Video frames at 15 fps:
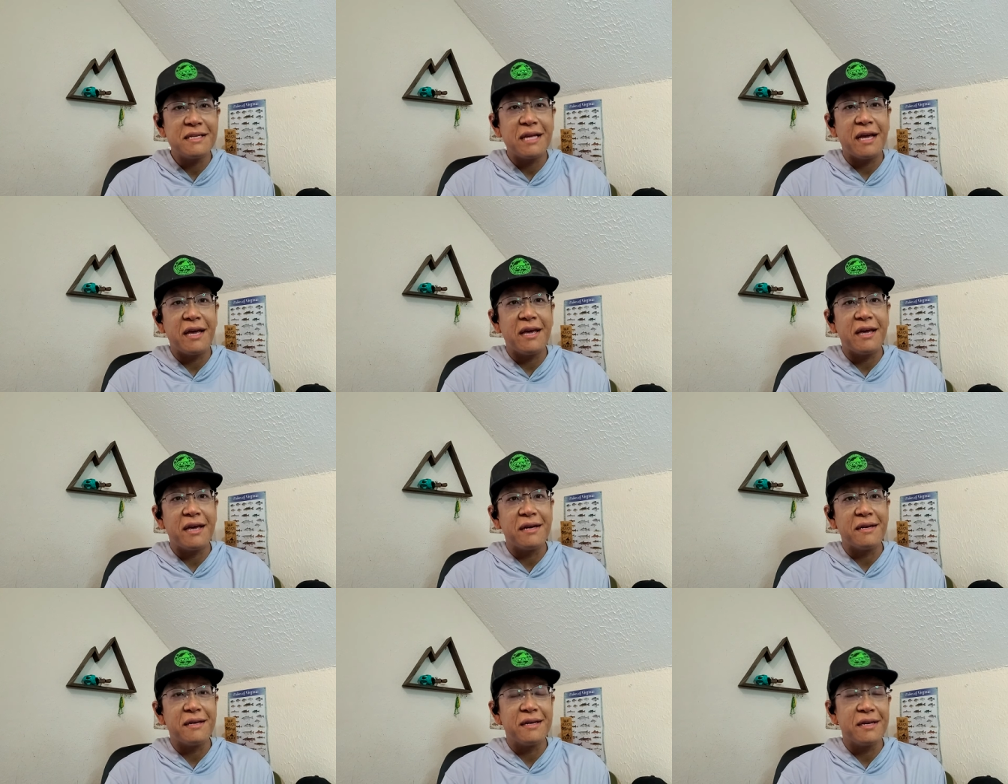
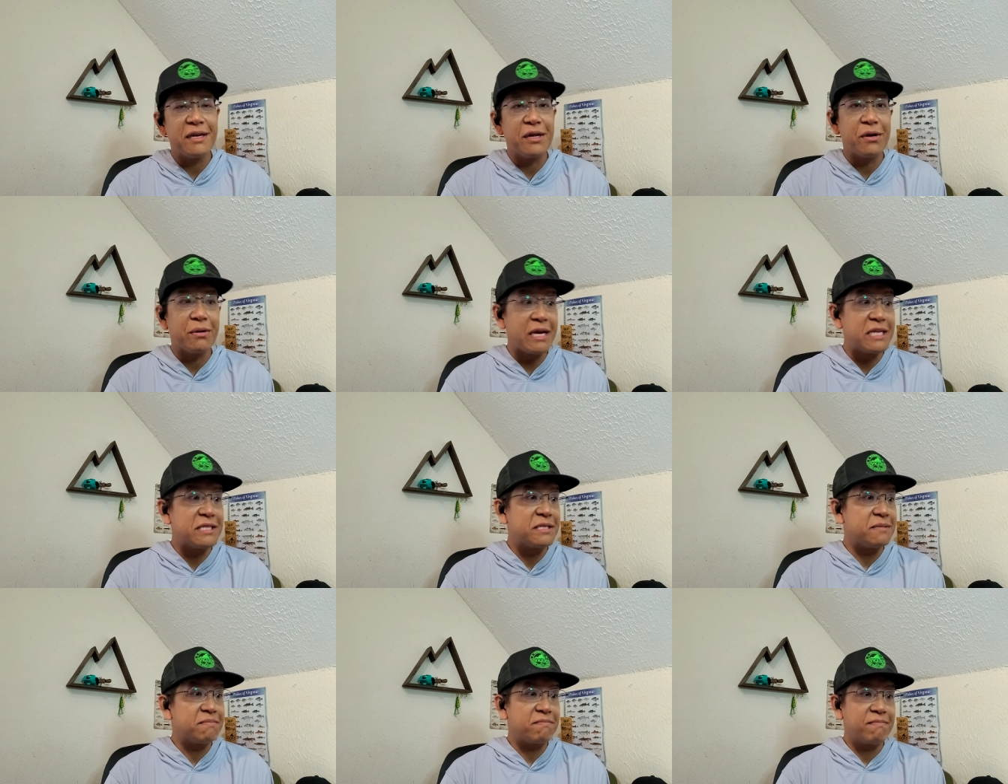And, you know,
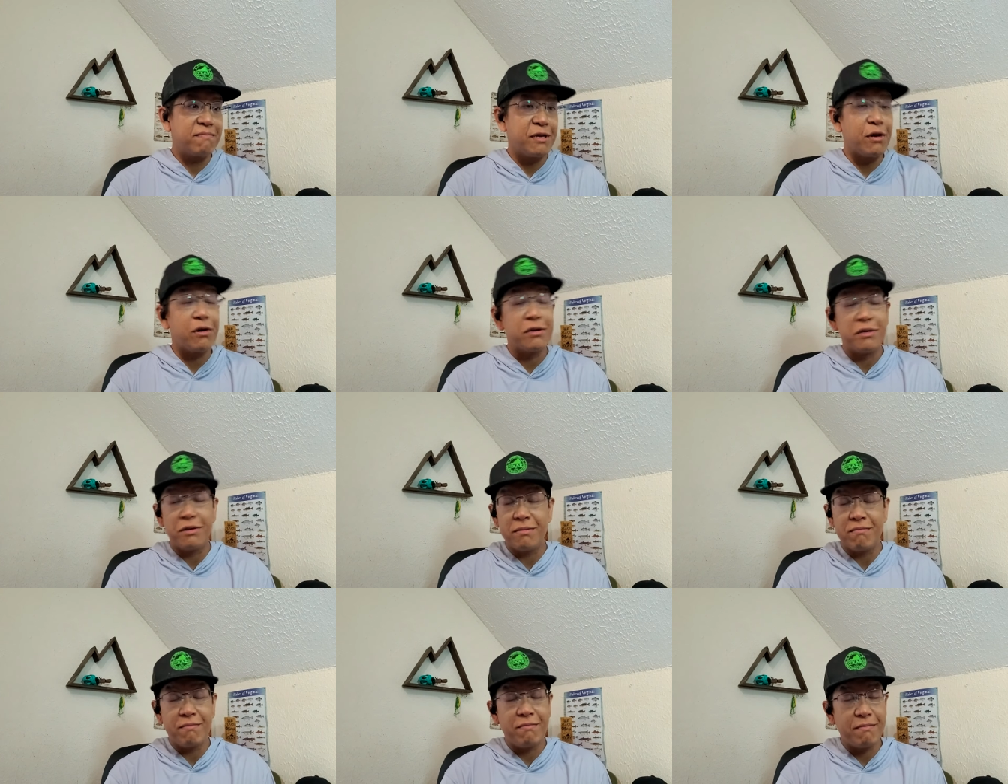as, you know,
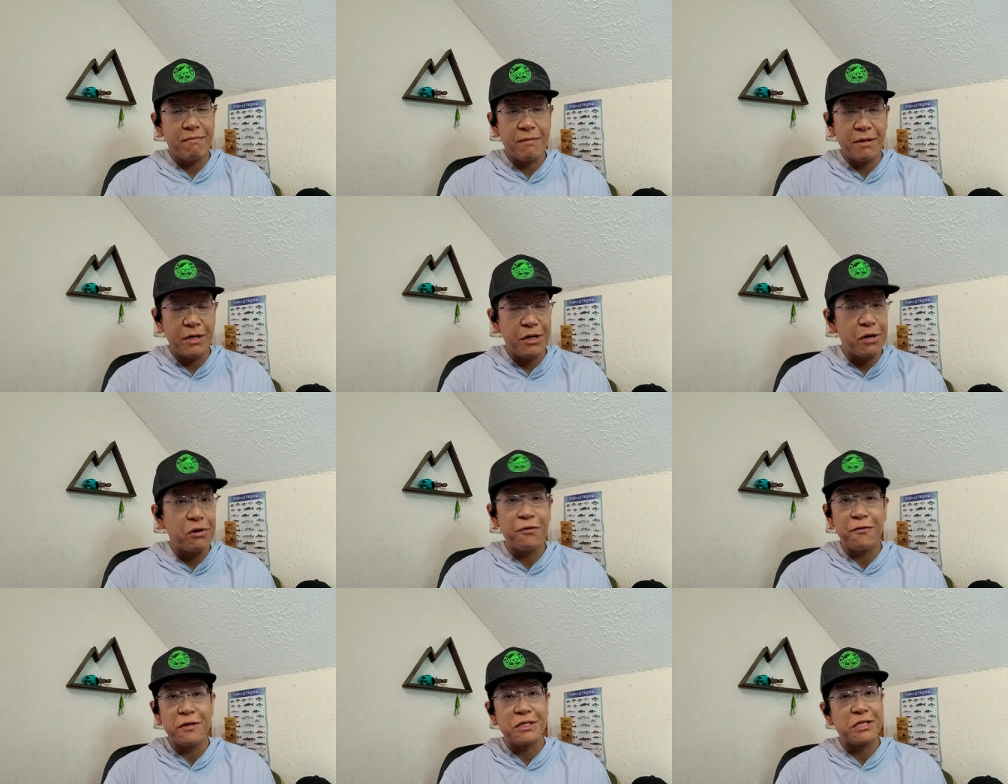you know,
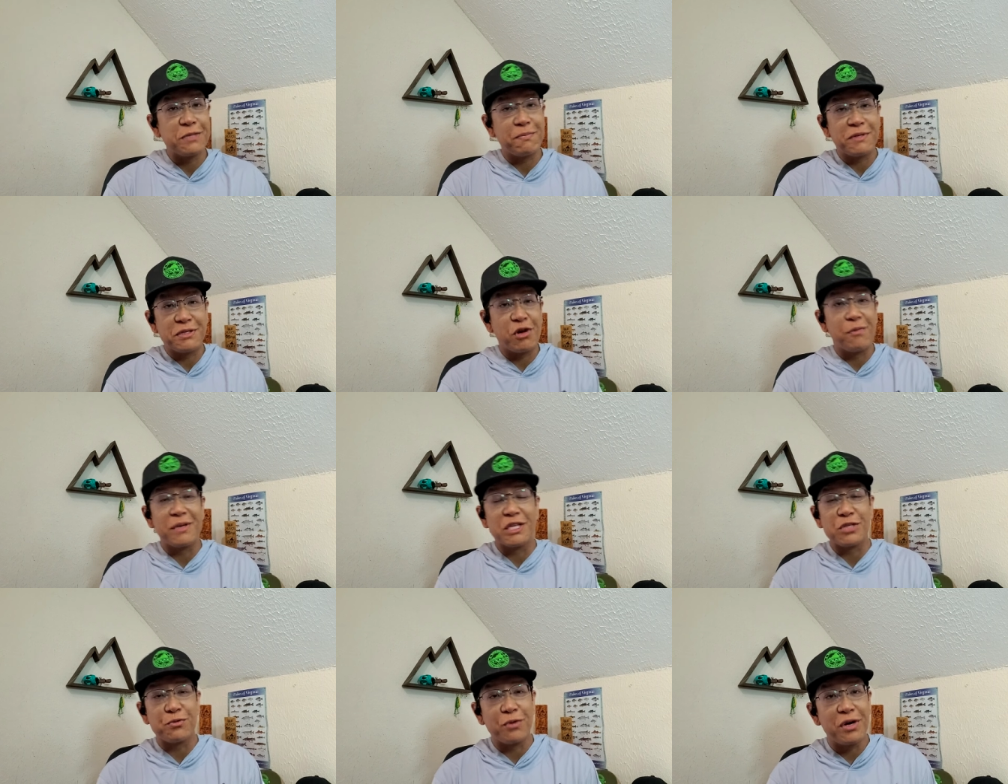you fish the
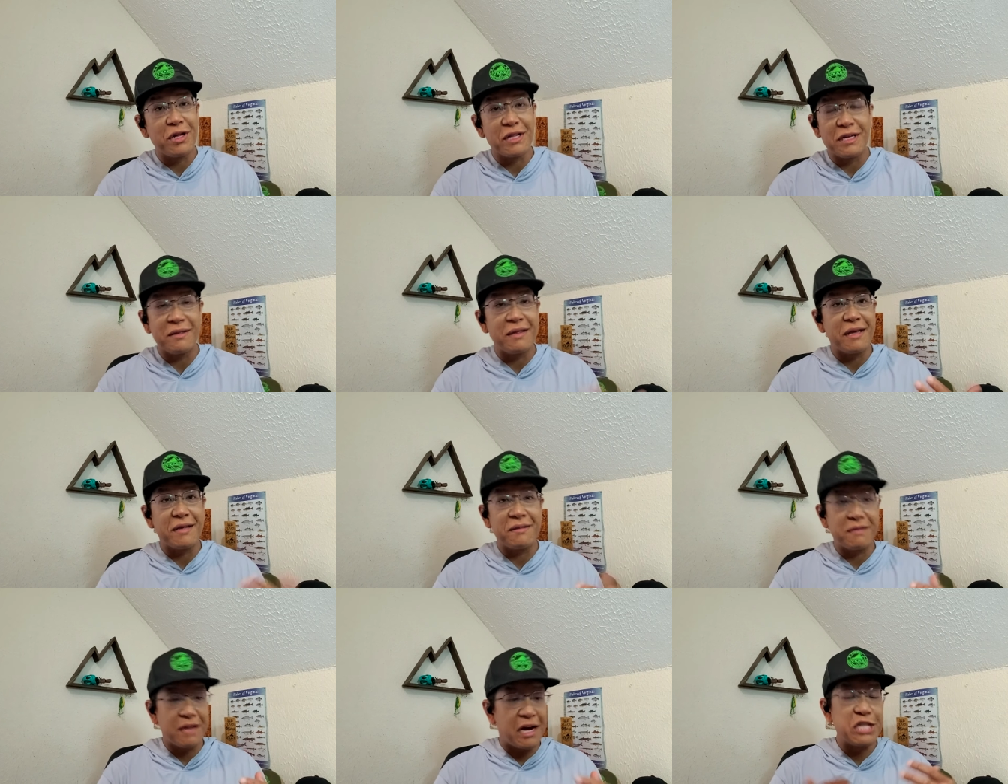Potomac as well. It, it,
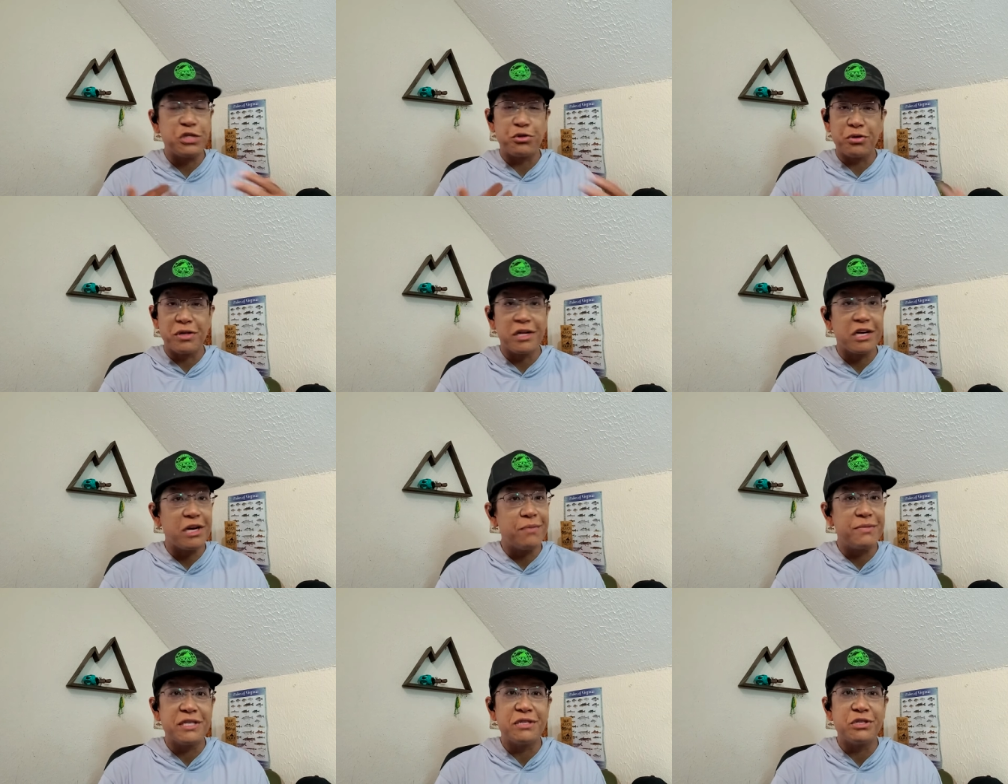the hydrilla
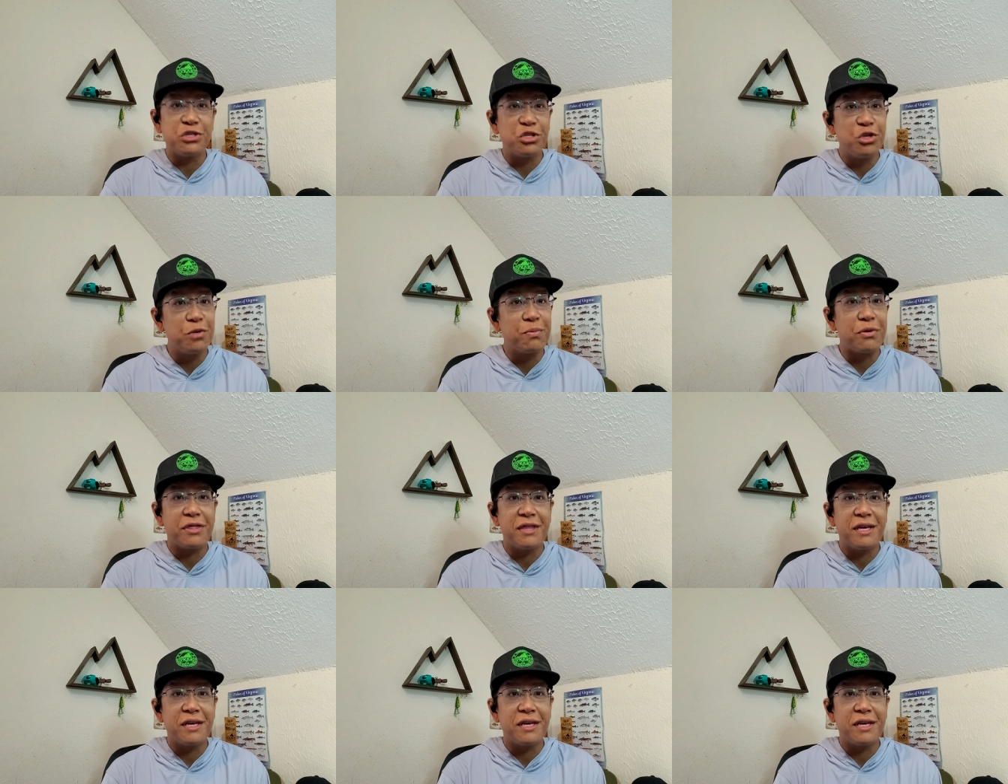comes in super yeah.